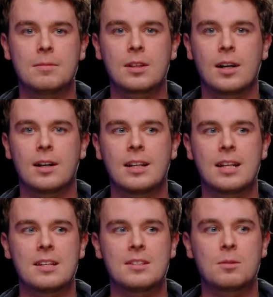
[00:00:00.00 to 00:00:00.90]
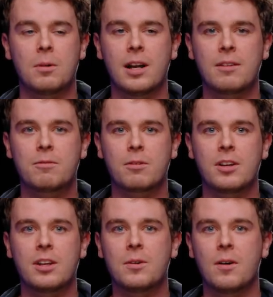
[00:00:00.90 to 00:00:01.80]
God is waiting for
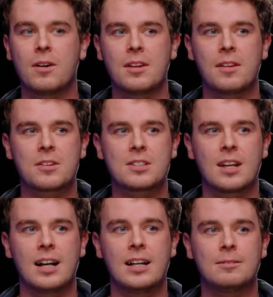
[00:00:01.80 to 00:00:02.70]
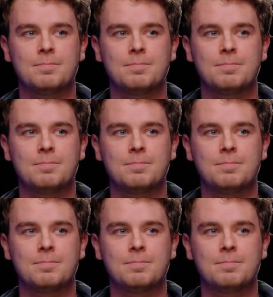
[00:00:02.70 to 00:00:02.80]
you on the other side.